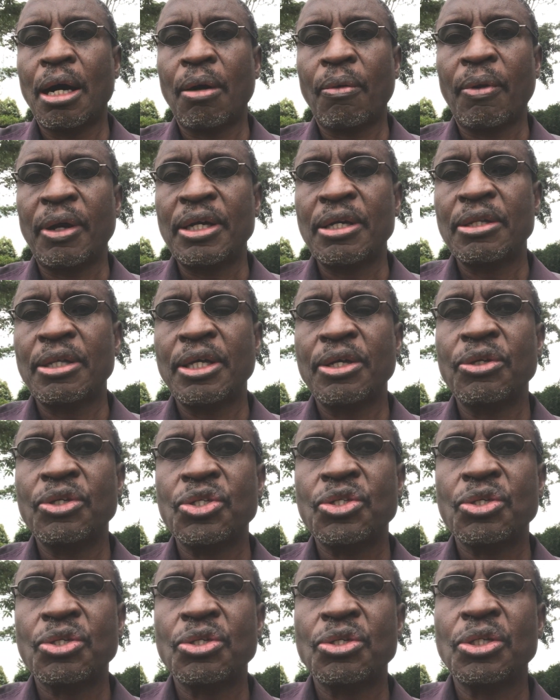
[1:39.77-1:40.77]
What they
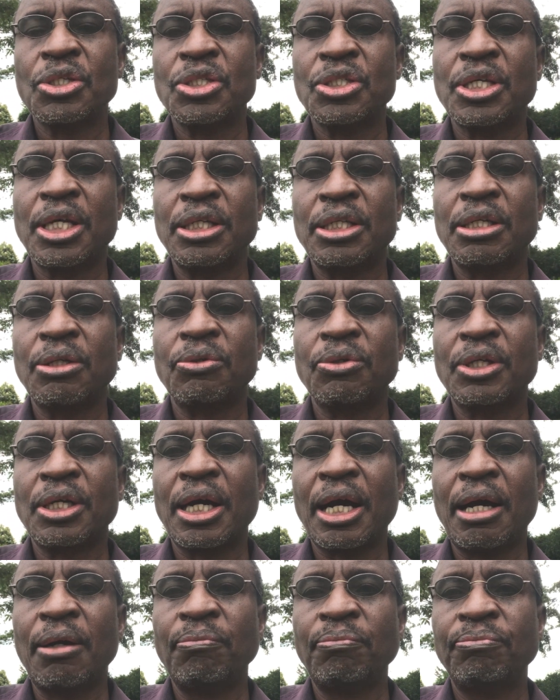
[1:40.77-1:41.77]
used to do is that they would
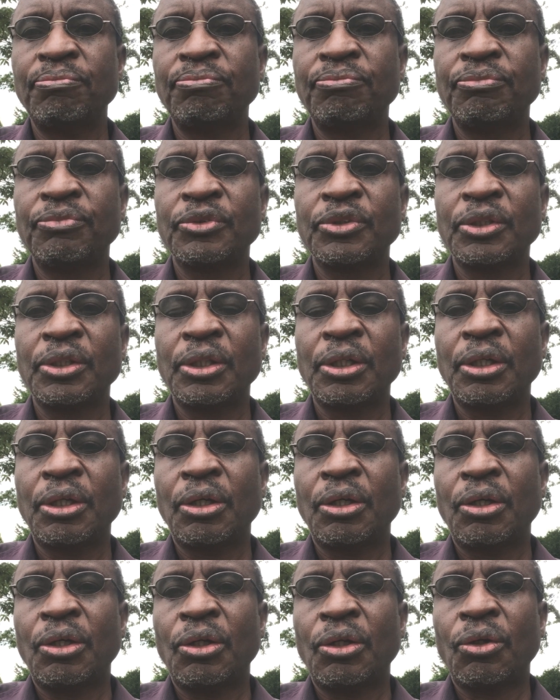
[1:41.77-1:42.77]
come
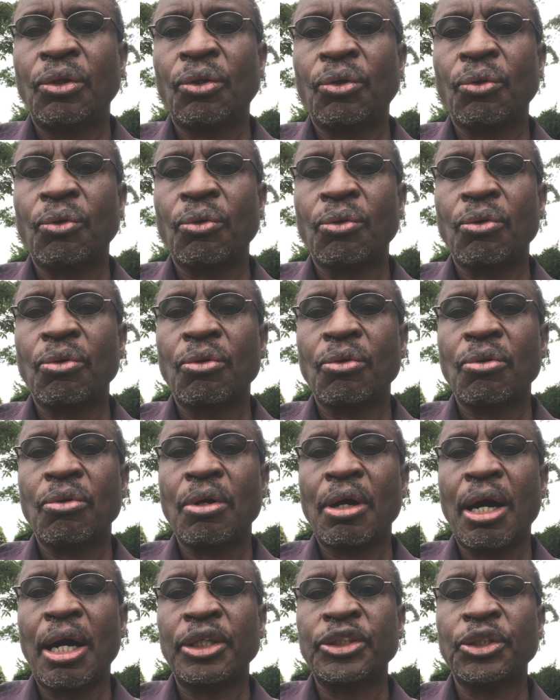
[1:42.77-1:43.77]
to
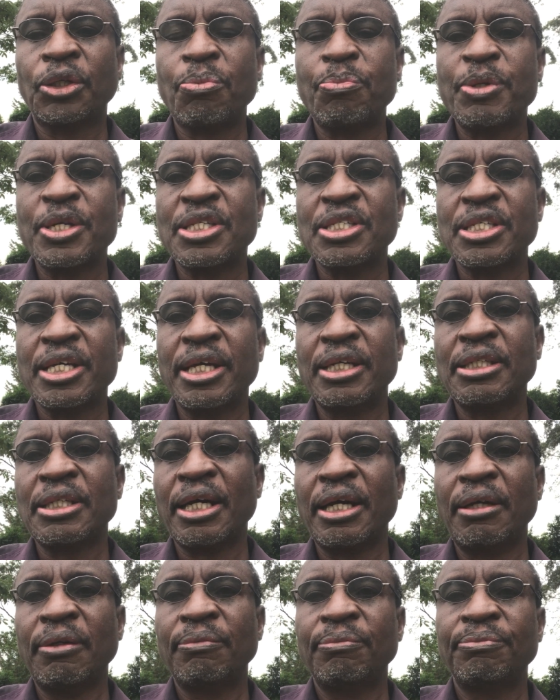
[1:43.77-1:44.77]
a shopping
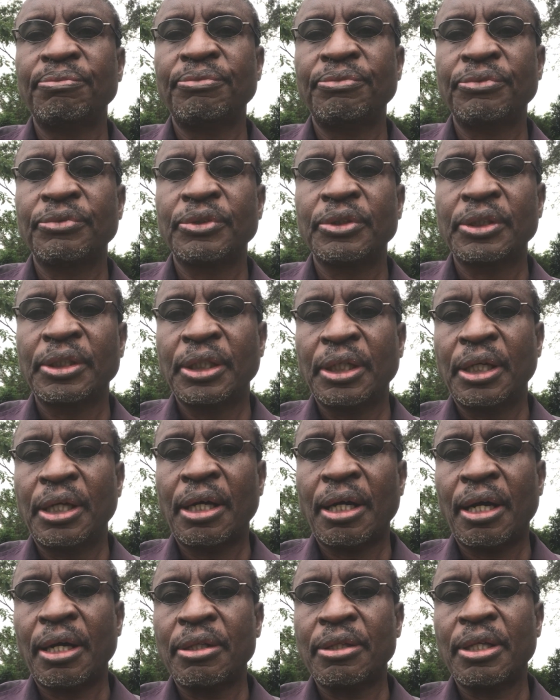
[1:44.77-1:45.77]
center
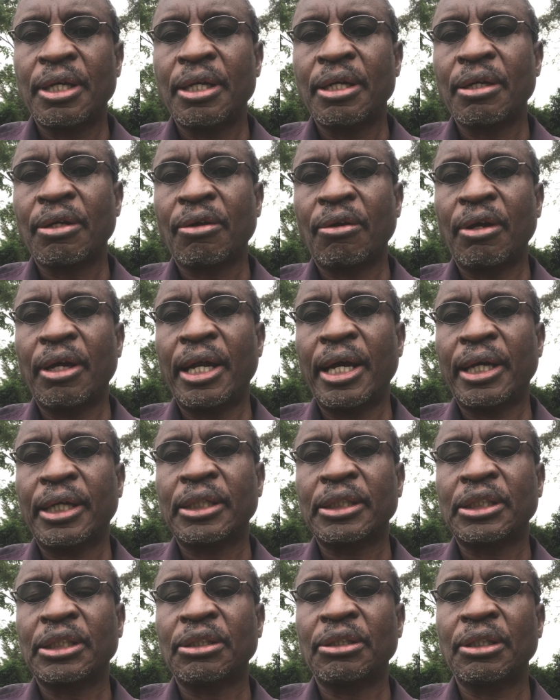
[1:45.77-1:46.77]
and then
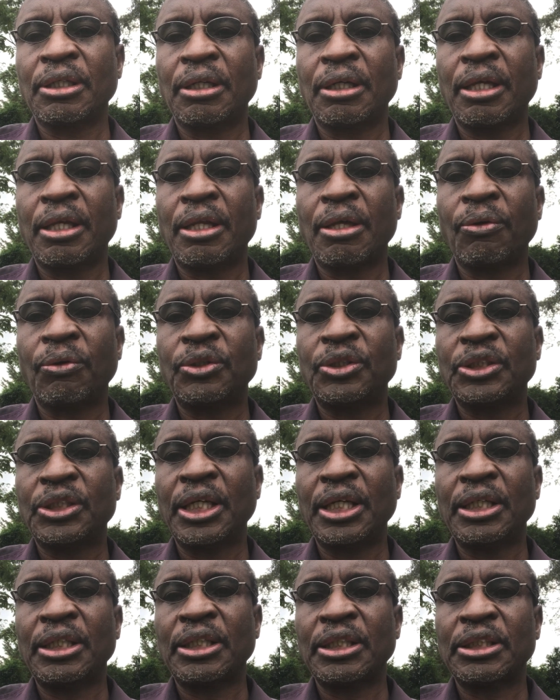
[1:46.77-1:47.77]
collect, they would
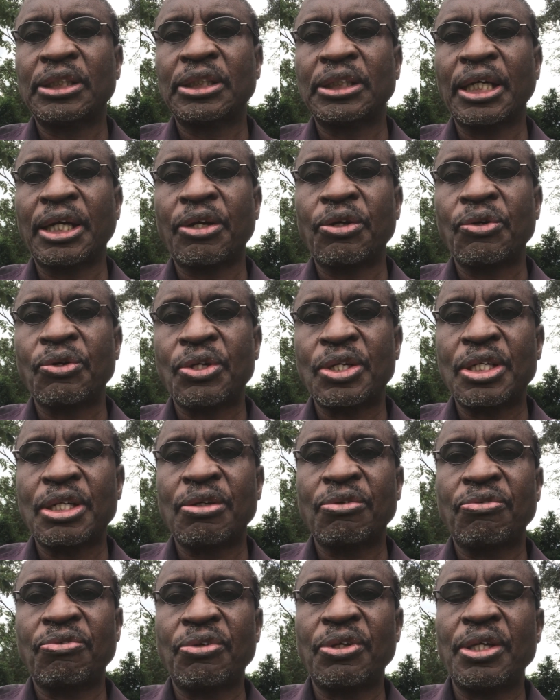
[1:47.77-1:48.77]
say it is security
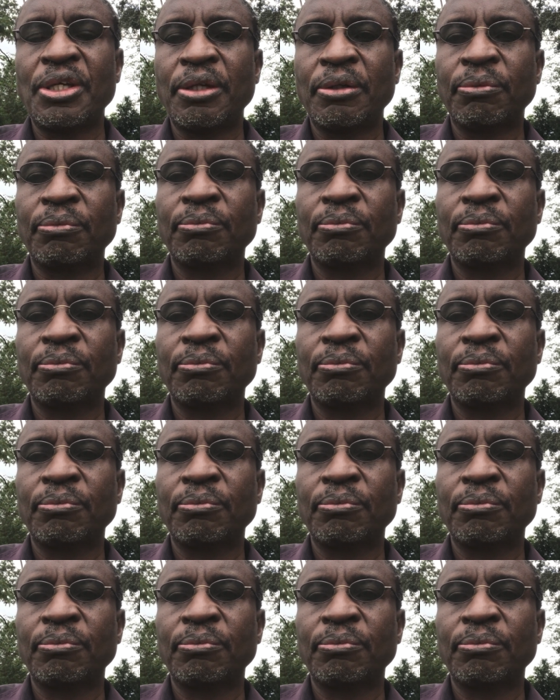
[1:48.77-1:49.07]
fee.